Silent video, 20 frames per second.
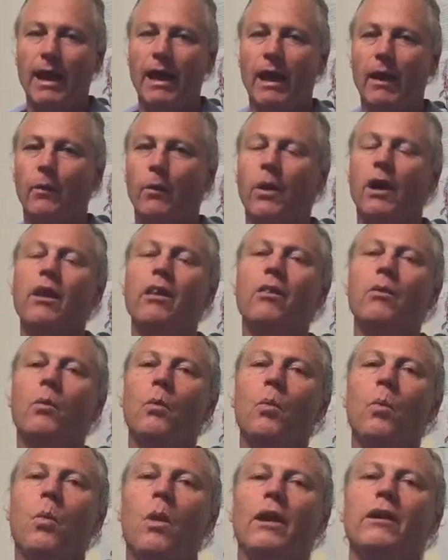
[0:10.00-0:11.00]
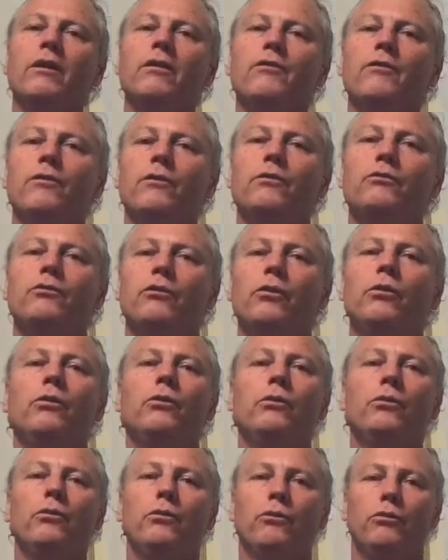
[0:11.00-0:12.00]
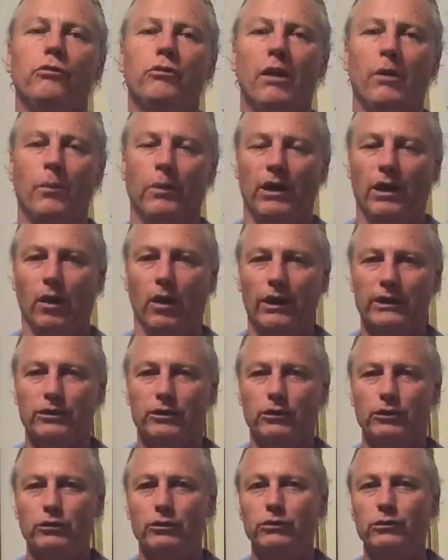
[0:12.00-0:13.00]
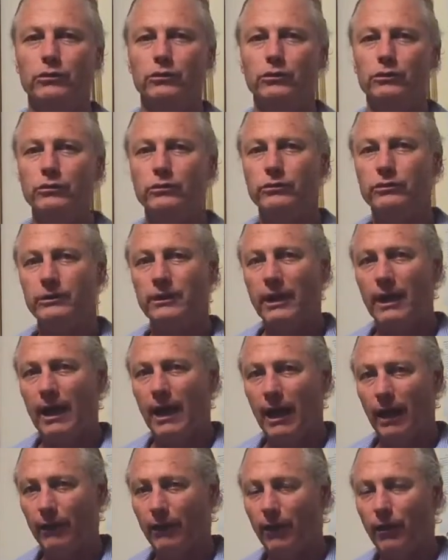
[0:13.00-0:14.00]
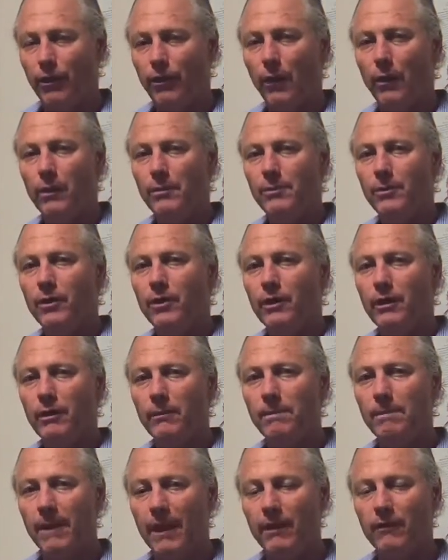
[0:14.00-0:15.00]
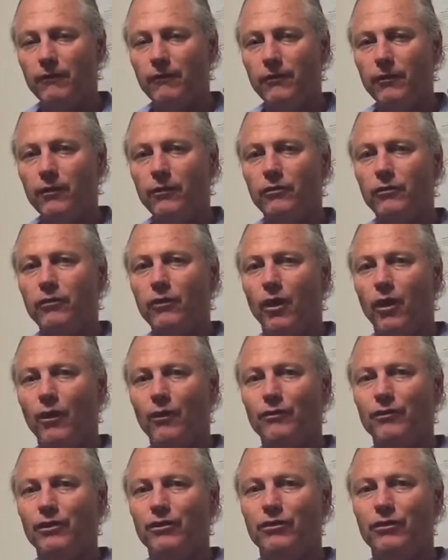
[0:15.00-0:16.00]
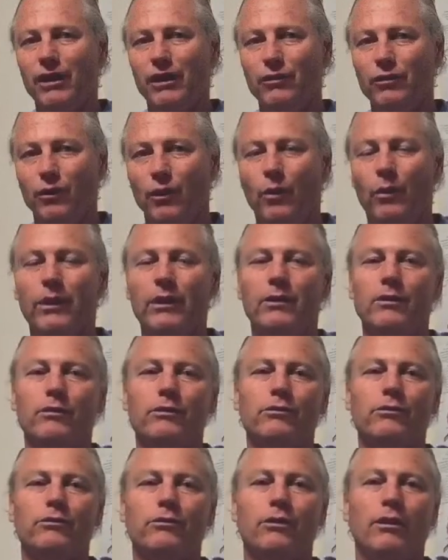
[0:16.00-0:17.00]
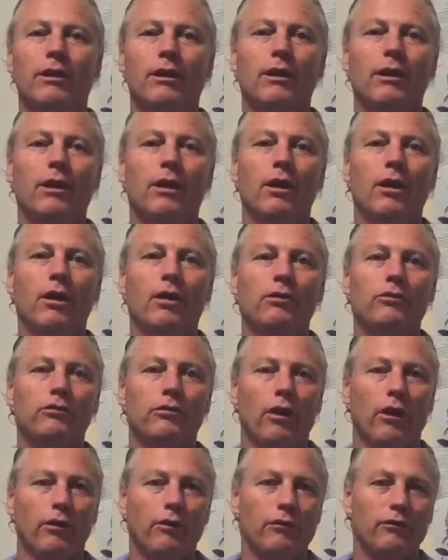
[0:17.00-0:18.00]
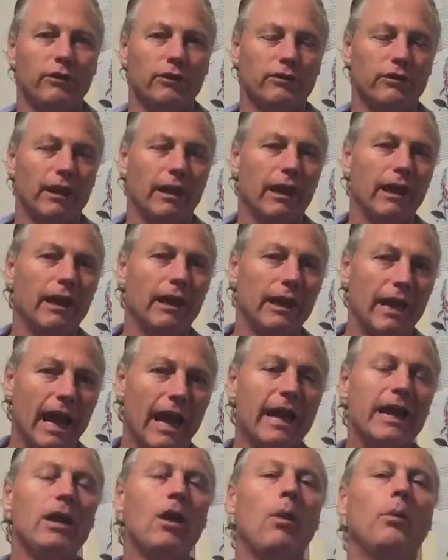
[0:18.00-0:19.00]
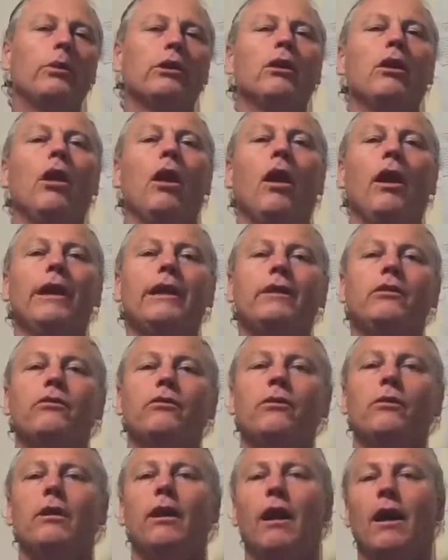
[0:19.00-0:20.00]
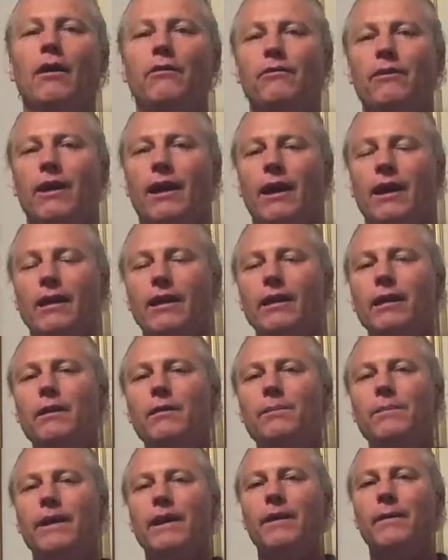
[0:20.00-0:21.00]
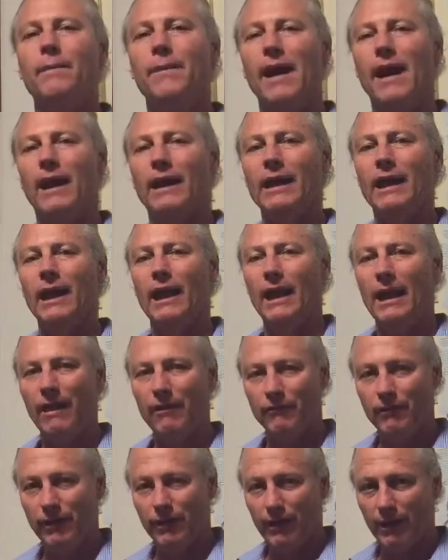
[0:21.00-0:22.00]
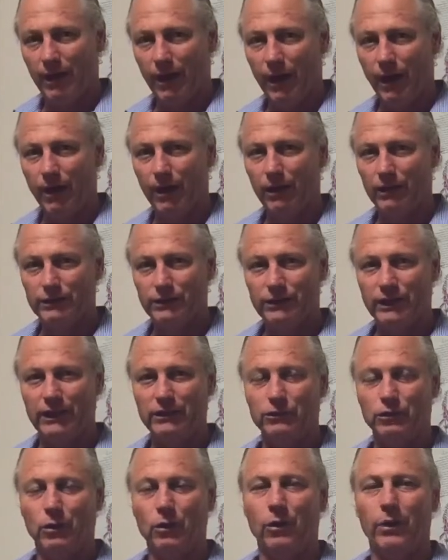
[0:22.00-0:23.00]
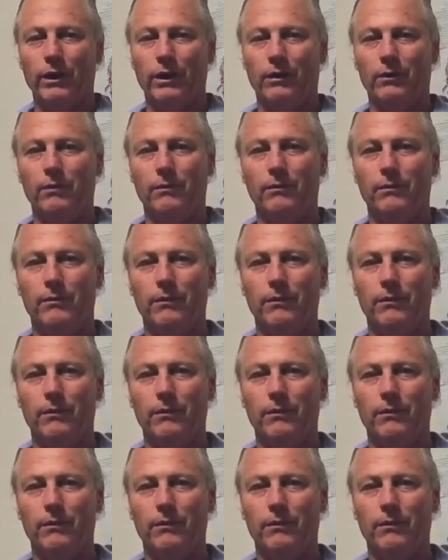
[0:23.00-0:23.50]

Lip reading: And one of the wonderful tools that we like to use are the therapeutic benefits of essential oils. So for today, I would like to cover a little bit about lavender essential oil.